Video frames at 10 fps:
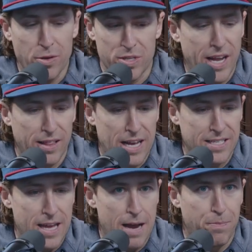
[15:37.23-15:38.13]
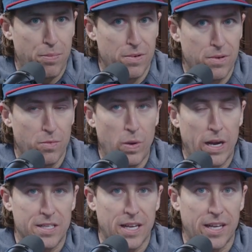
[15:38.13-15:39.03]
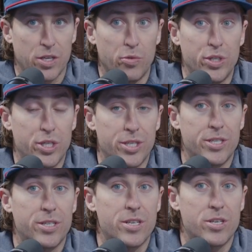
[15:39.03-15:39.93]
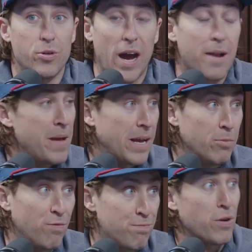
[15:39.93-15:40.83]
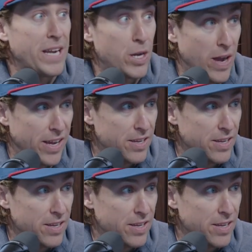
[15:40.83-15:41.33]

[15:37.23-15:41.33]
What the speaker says: you said it last ep where it's like you got to make a move pretty quick.